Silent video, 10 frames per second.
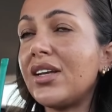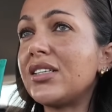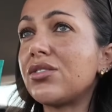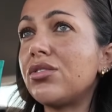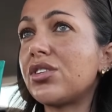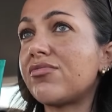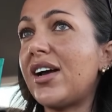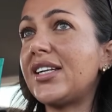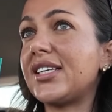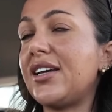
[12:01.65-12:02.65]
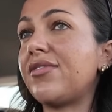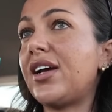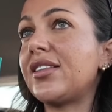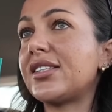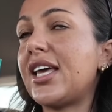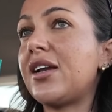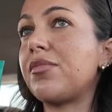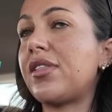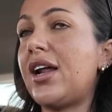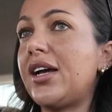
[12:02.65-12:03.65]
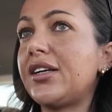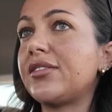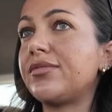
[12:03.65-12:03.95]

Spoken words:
it's all just relative. Like, the same with, like,